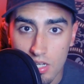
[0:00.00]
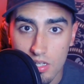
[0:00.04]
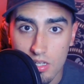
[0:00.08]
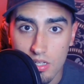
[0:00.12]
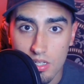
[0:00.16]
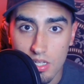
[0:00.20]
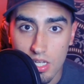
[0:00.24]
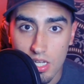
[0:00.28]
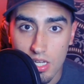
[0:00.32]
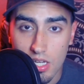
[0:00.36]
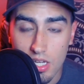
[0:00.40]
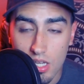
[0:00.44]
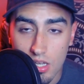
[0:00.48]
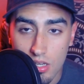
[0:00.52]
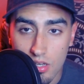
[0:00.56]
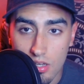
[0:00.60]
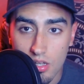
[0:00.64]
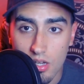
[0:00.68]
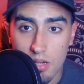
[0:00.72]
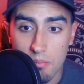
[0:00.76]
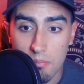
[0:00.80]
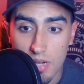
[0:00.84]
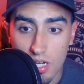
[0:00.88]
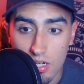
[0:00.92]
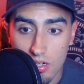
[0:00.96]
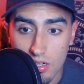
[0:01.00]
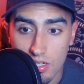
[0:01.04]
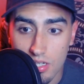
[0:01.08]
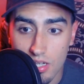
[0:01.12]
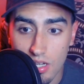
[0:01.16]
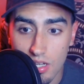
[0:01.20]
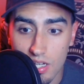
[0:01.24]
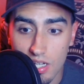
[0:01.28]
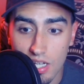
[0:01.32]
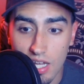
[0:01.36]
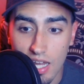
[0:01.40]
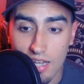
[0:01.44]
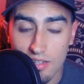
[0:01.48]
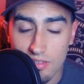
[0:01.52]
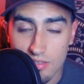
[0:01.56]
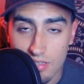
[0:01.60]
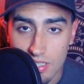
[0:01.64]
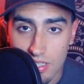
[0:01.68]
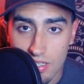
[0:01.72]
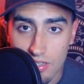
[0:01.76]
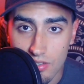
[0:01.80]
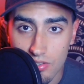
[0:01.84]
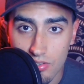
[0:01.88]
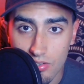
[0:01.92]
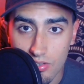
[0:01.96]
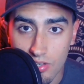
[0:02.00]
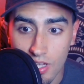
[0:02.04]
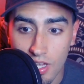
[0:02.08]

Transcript: in America, at least.